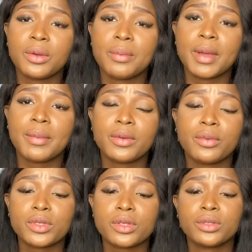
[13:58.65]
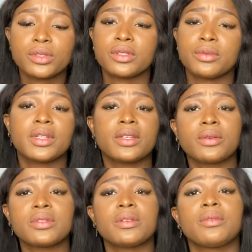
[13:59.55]
My bed was close to the window,
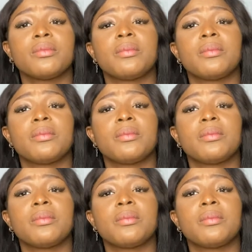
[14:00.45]
so